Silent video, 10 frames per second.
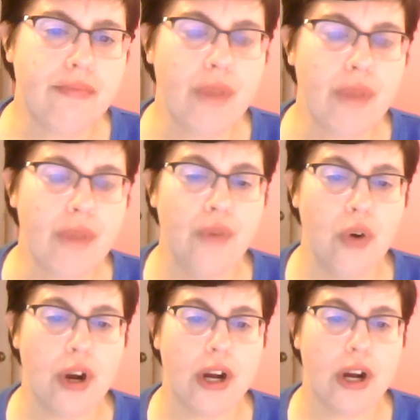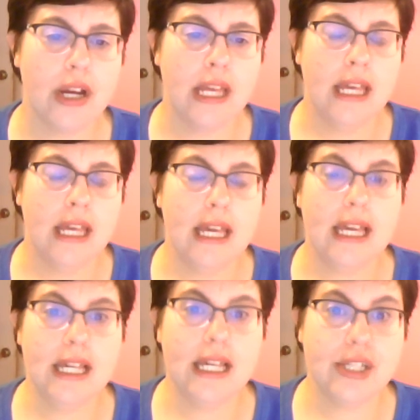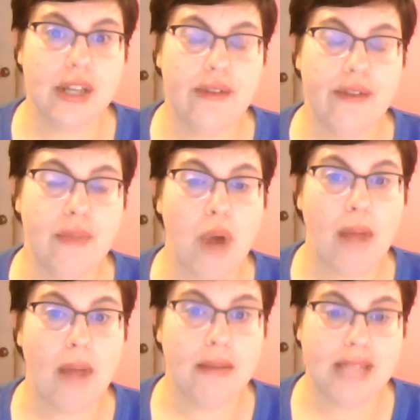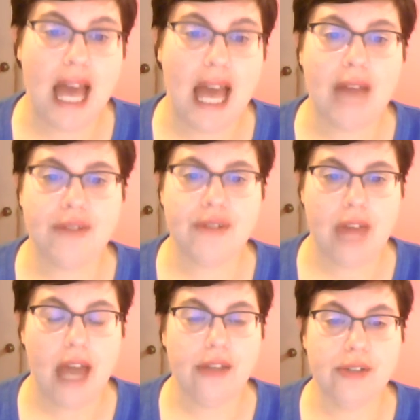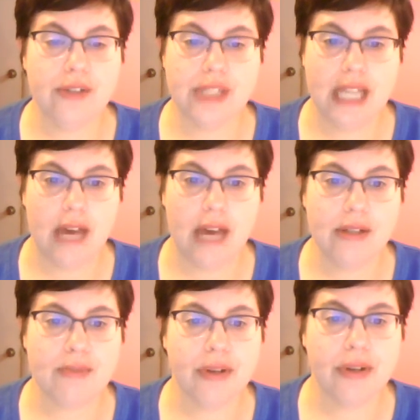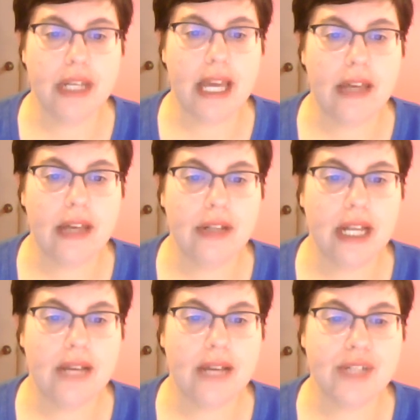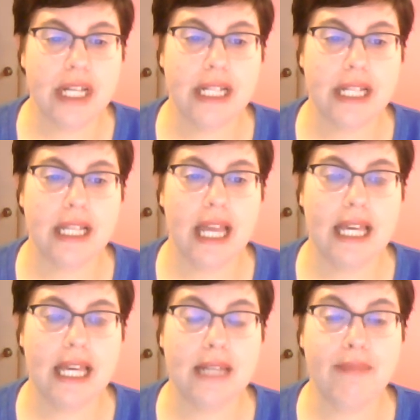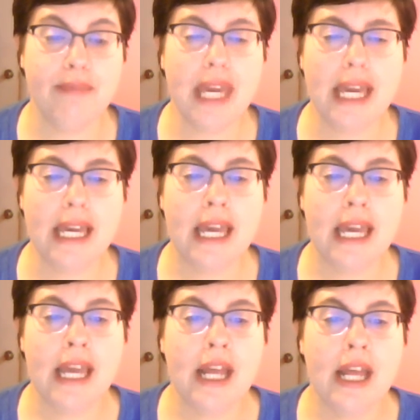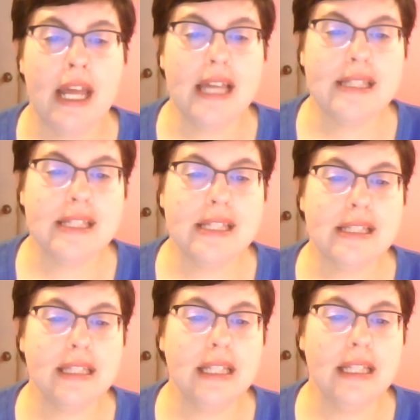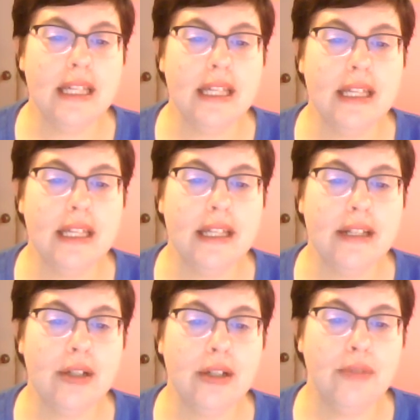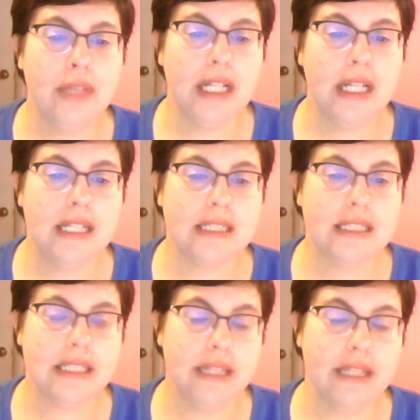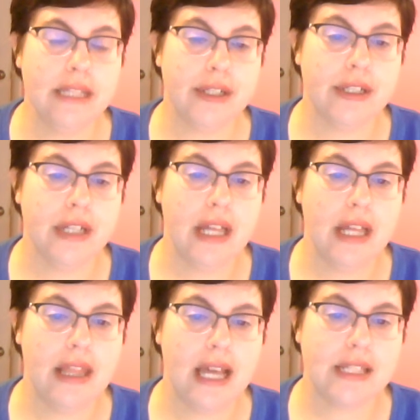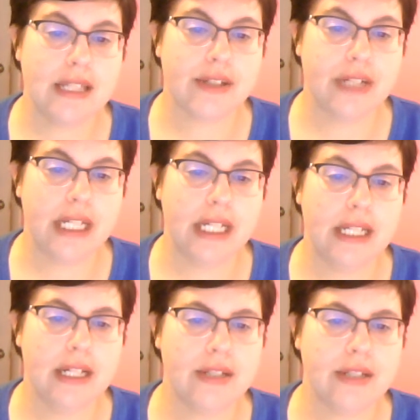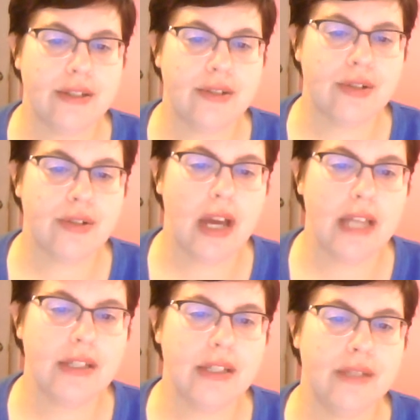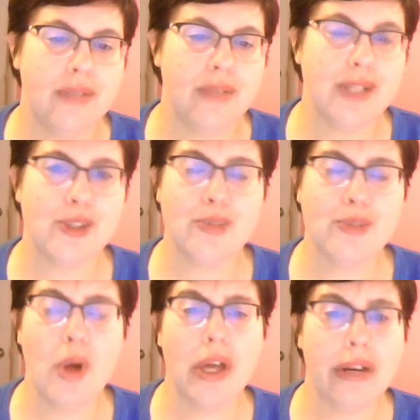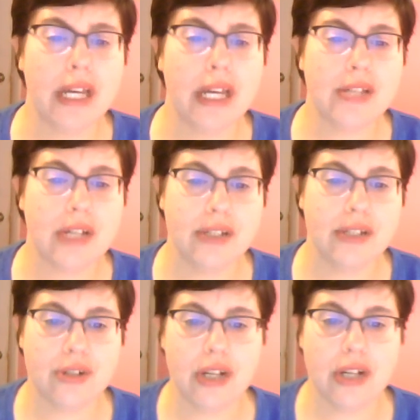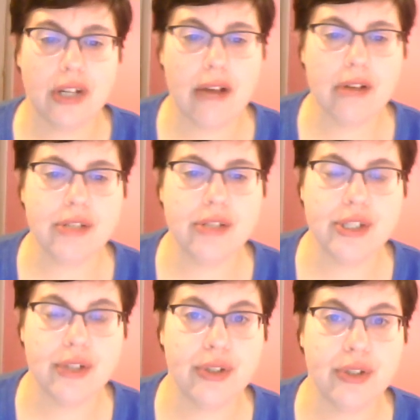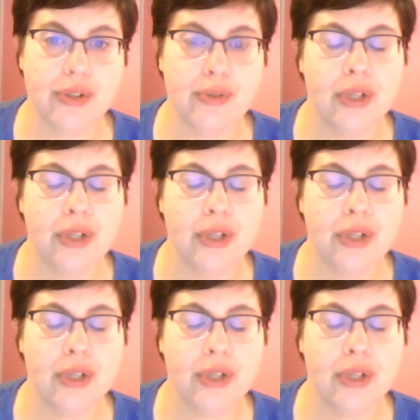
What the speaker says: for each of the problems after that. You'll see how it's broken down, and I've shaded, like in B, it's this little bitty sliver, and that's green. And I tried to, when it's a small area, I tried to draw an arrow to show you